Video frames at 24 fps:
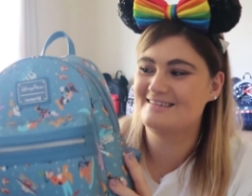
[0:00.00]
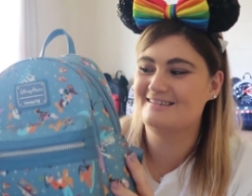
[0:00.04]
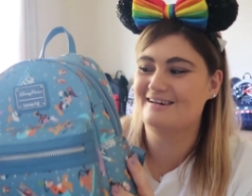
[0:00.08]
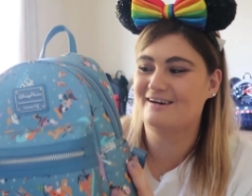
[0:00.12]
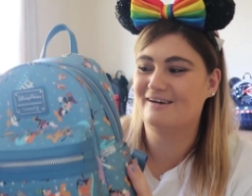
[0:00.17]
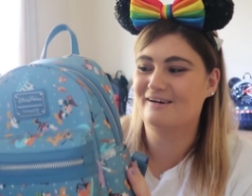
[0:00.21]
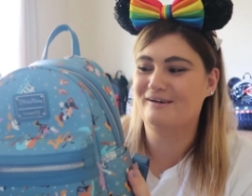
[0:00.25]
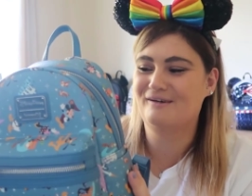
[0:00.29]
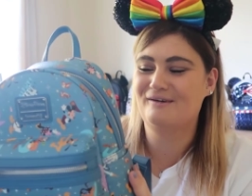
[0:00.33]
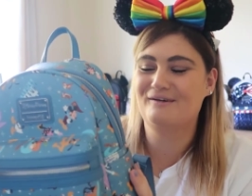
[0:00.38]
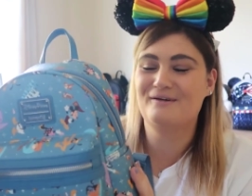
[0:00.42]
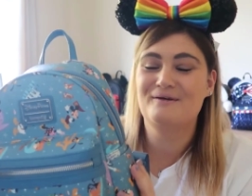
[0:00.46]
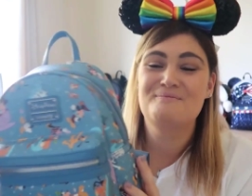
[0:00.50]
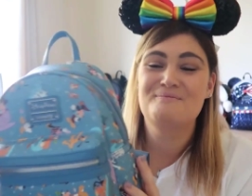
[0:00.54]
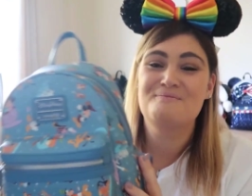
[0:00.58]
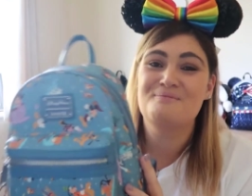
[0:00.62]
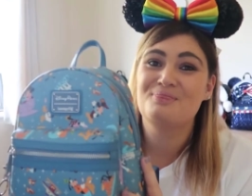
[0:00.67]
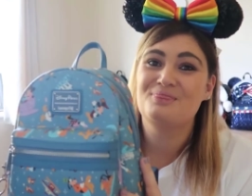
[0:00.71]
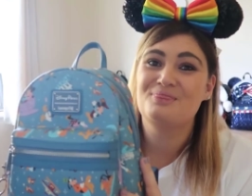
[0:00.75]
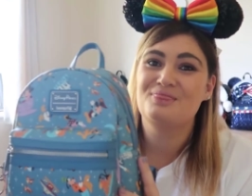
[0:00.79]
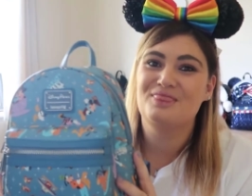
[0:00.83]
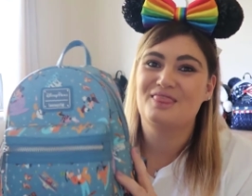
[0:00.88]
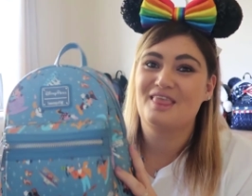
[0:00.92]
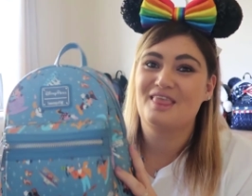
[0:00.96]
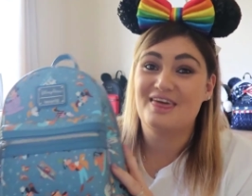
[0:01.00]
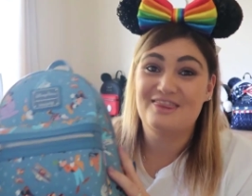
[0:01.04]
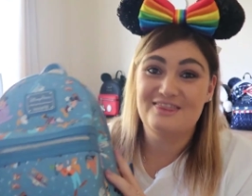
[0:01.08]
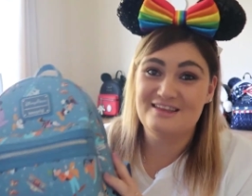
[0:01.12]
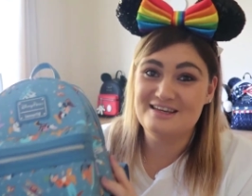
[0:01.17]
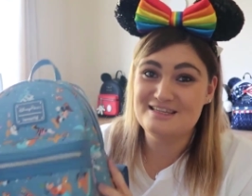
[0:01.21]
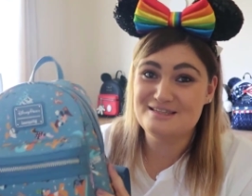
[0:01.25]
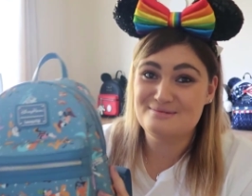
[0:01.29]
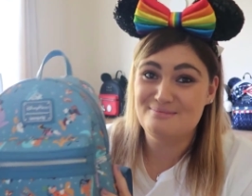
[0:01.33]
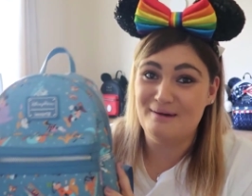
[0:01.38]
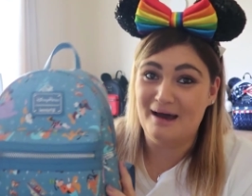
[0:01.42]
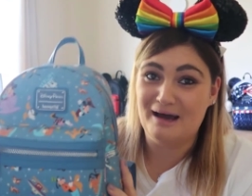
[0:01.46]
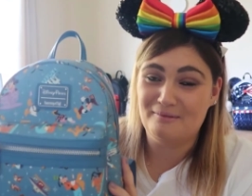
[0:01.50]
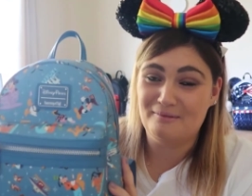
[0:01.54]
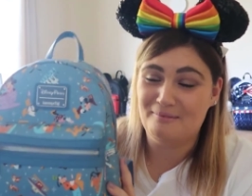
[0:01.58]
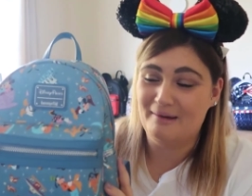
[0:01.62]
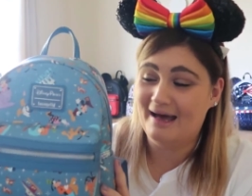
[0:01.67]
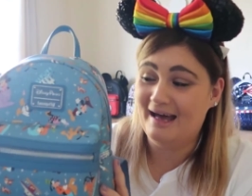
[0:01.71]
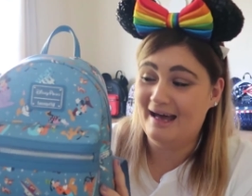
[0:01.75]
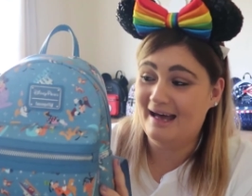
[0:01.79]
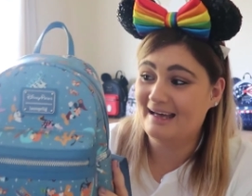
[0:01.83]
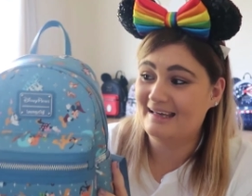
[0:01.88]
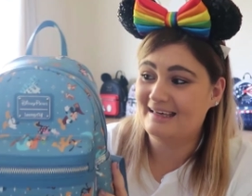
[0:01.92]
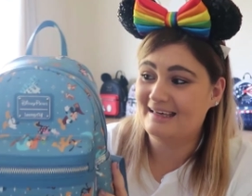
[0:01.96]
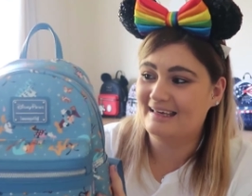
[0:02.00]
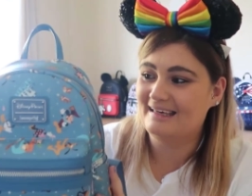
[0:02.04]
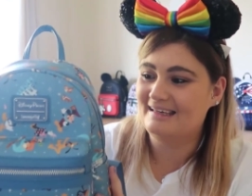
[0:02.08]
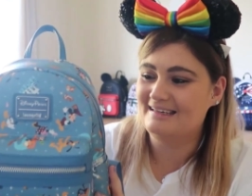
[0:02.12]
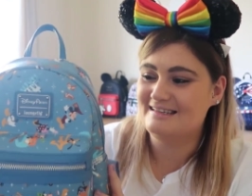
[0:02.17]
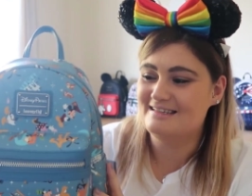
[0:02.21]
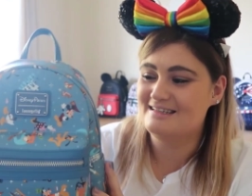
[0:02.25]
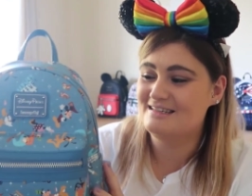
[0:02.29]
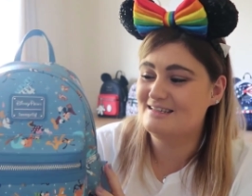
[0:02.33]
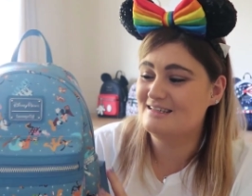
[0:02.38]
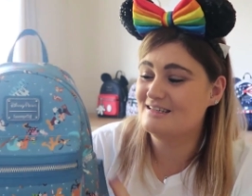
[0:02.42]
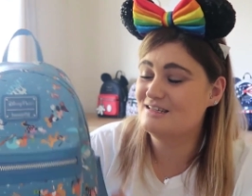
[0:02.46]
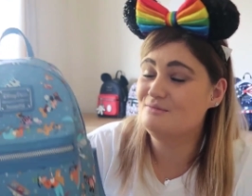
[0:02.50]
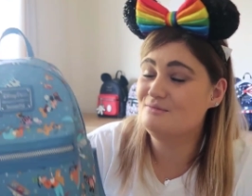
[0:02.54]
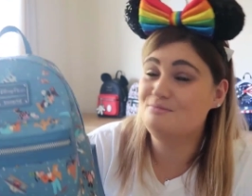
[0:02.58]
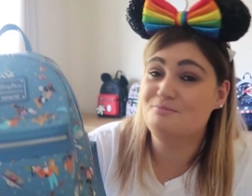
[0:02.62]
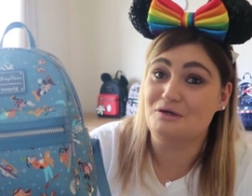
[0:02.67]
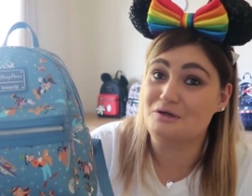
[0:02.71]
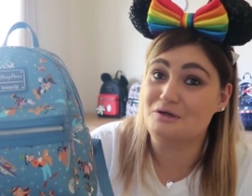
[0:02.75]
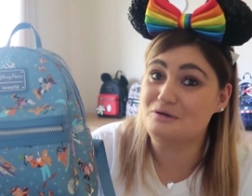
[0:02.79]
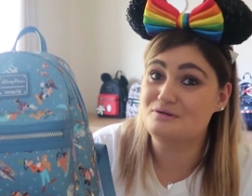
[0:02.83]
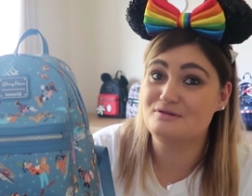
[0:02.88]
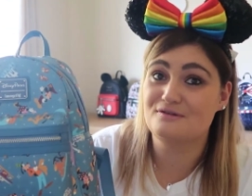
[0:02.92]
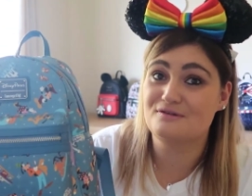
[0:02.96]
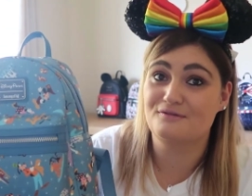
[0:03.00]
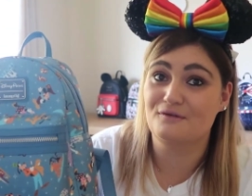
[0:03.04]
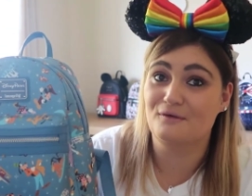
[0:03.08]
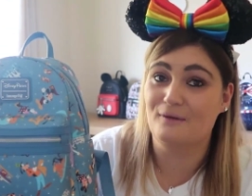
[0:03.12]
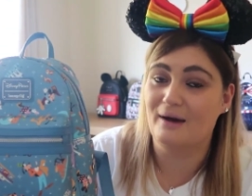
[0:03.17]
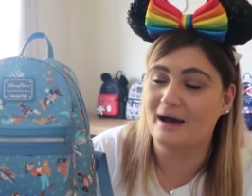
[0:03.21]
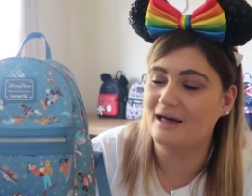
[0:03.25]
So this backpack, it's just beautiful.